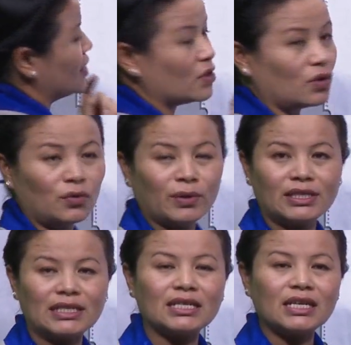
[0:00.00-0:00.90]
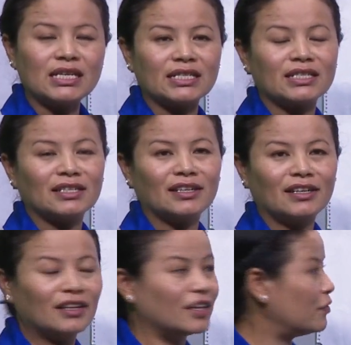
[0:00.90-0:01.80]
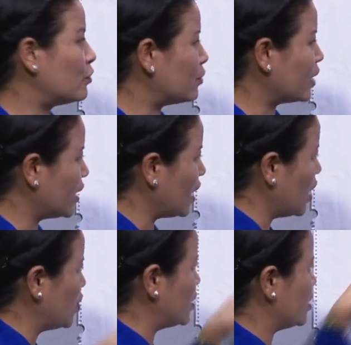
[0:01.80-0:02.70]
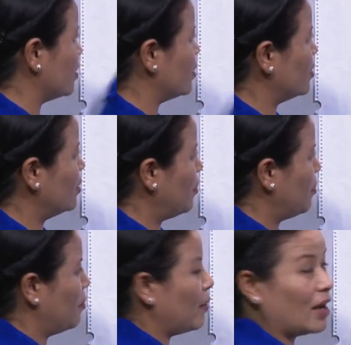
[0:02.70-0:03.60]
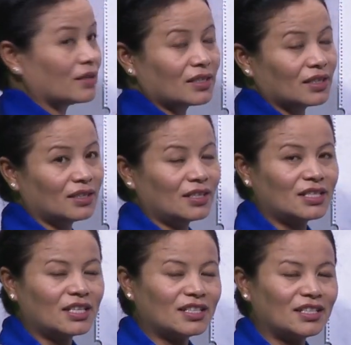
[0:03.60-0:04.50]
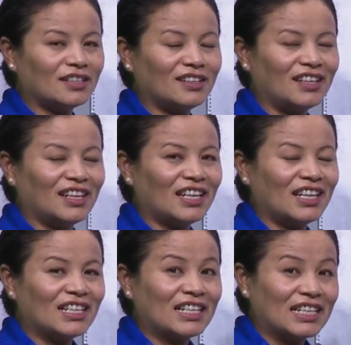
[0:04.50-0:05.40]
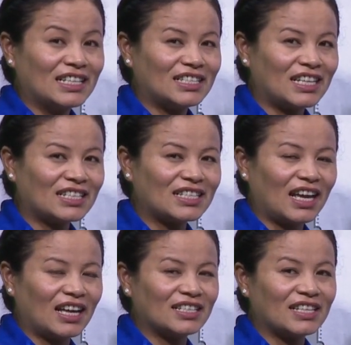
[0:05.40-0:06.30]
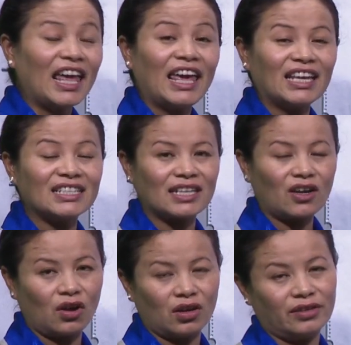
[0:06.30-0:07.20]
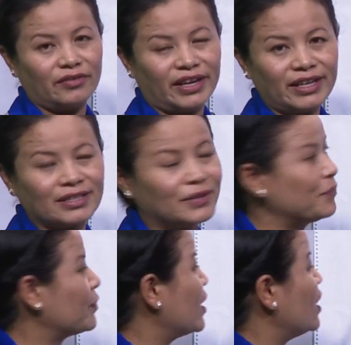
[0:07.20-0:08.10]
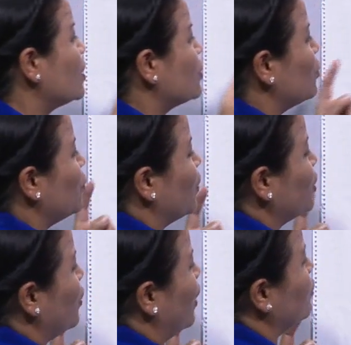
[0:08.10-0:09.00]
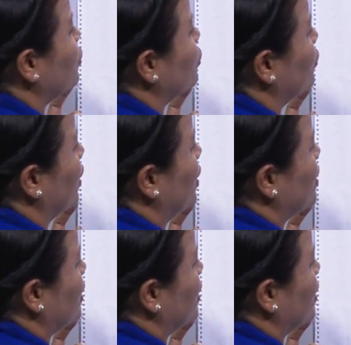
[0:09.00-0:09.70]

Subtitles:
So what is this? If you look at the outer part, this is 6 sides, hexagon, right? So what you have to do is,